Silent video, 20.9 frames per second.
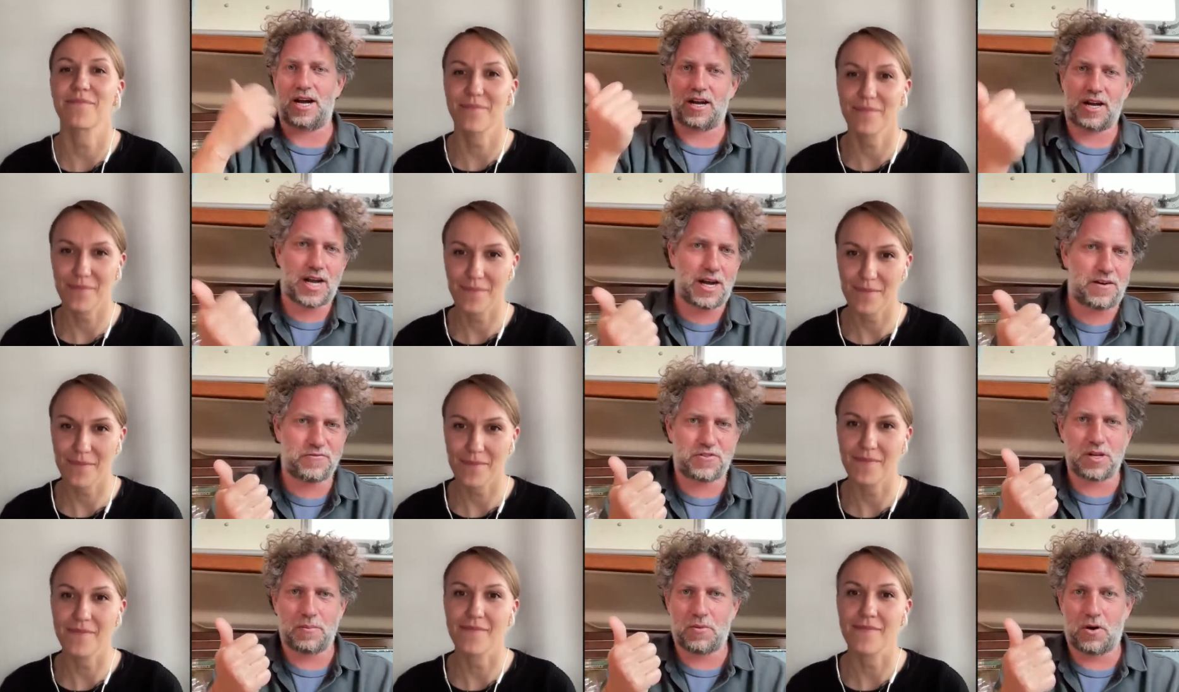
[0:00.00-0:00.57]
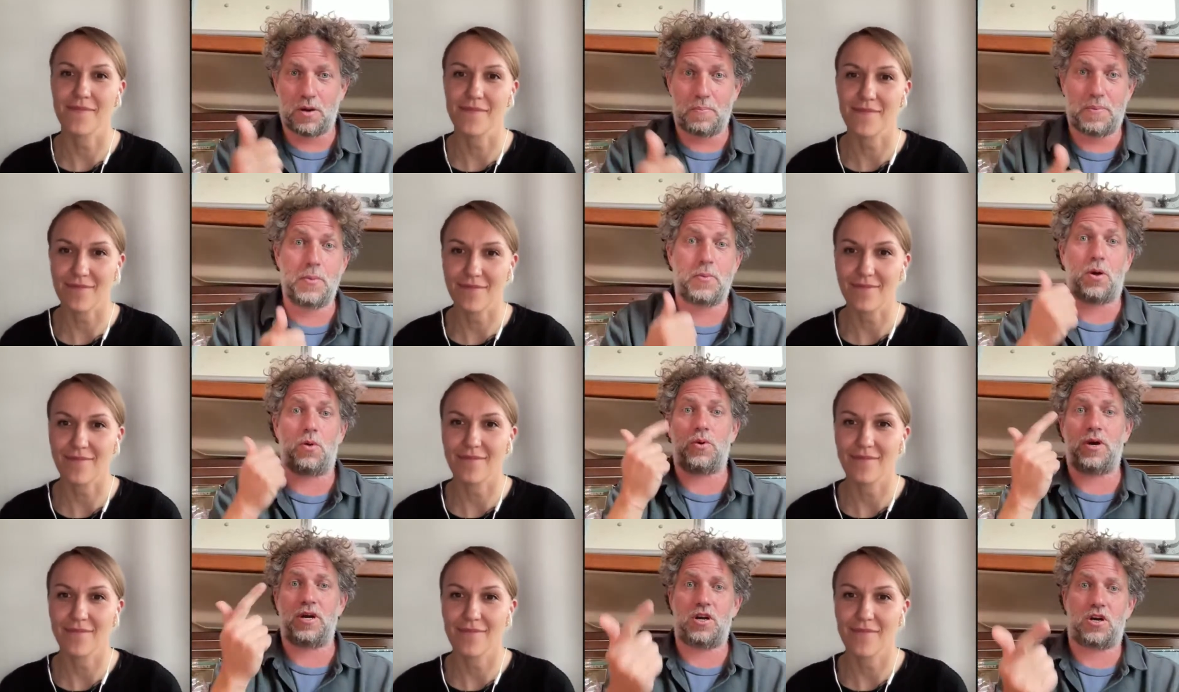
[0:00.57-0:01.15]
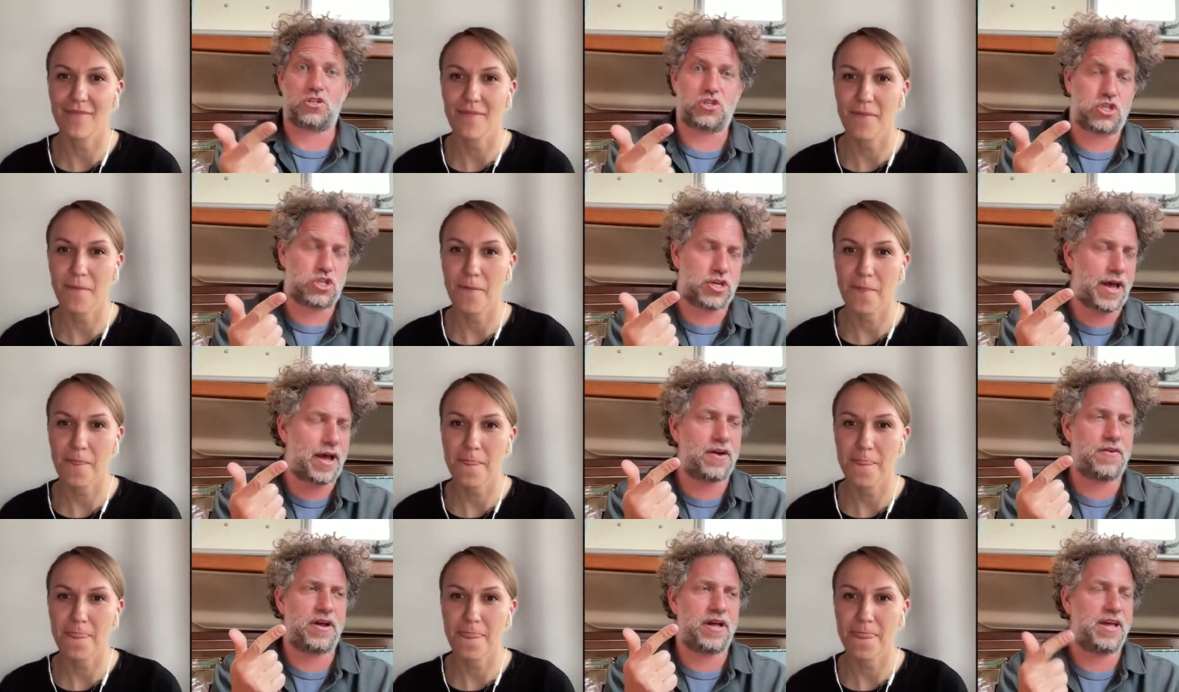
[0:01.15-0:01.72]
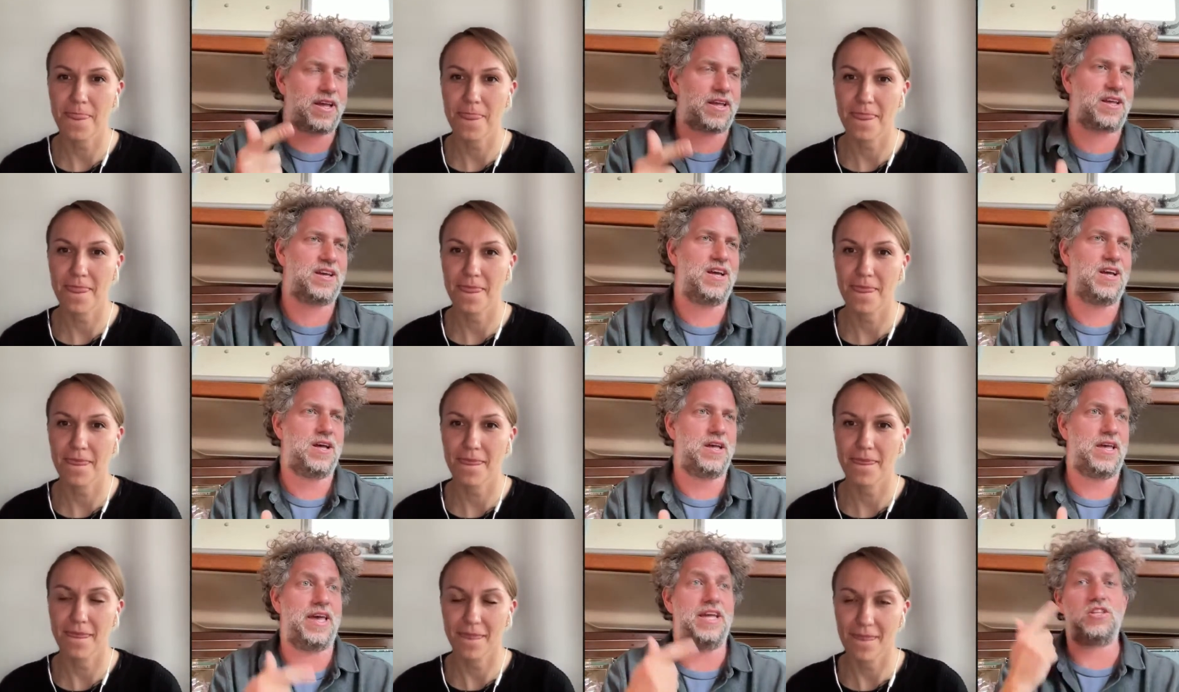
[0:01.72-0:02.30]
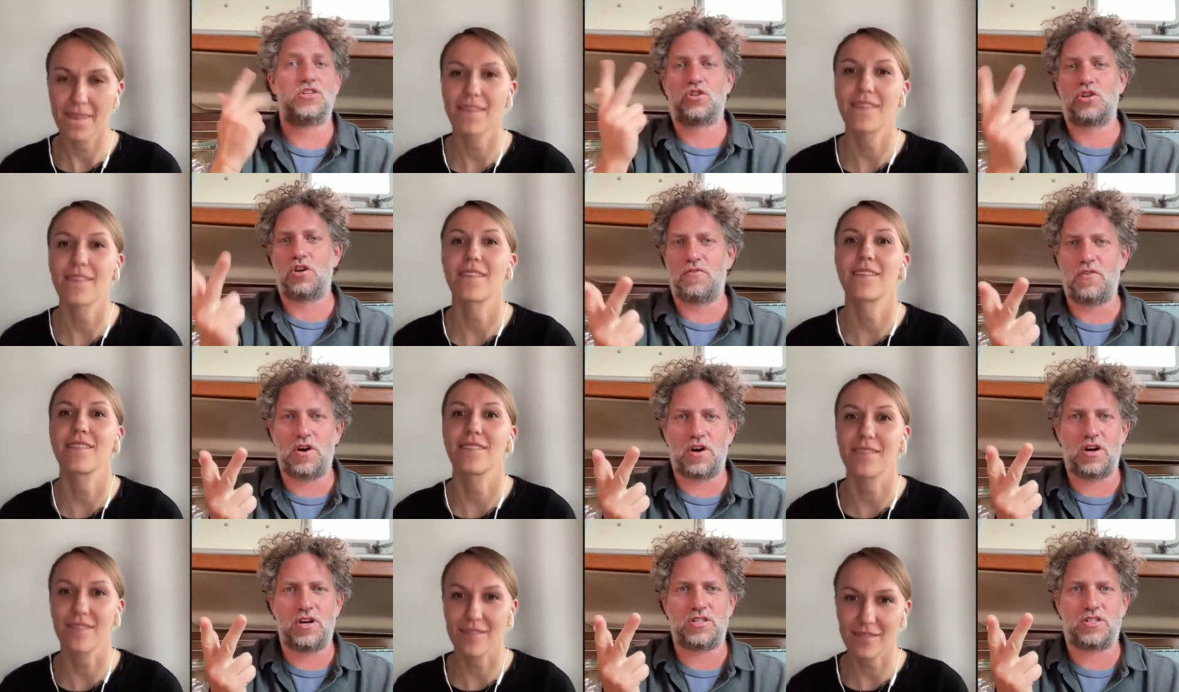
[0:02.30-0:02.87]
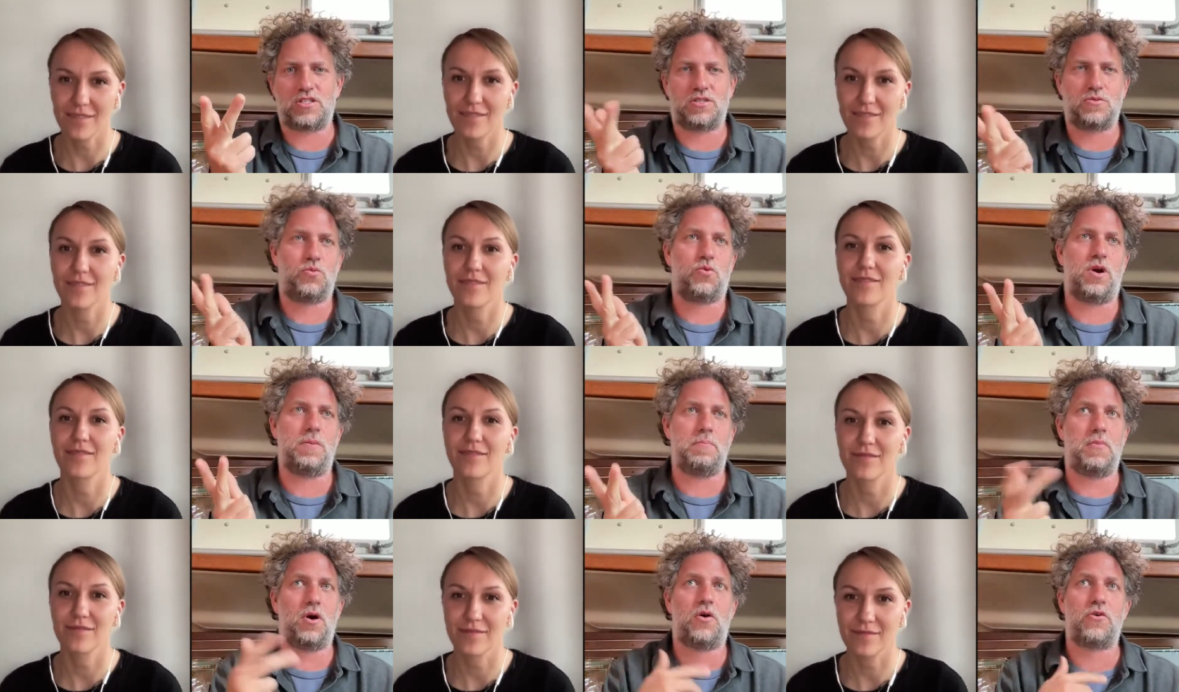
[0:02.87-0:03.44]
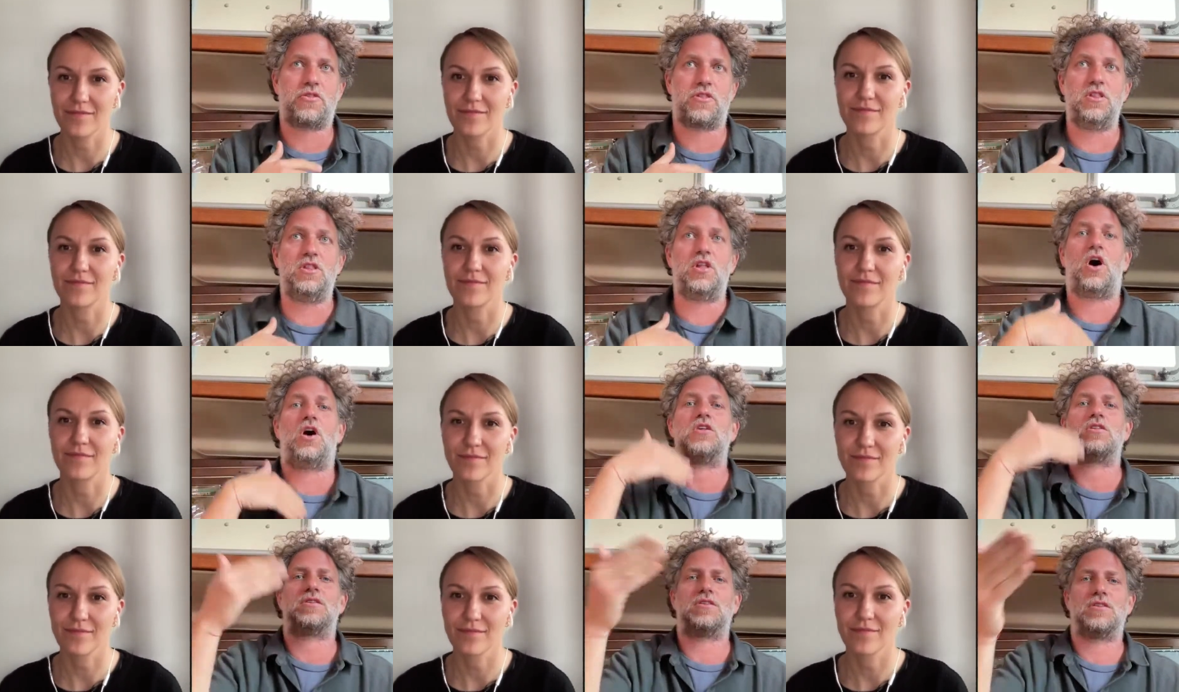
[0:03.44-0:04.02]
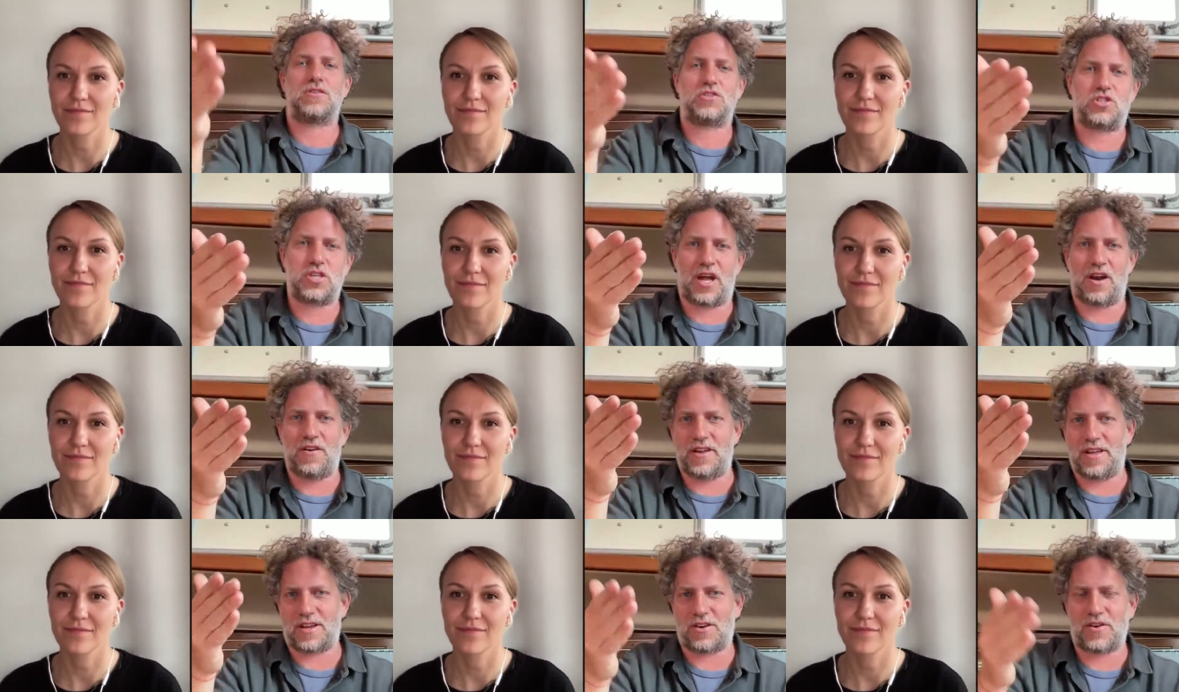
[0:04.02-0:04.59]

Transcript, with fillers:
Speaker 1: uncomfortable people were not sharing introverts were both not sharing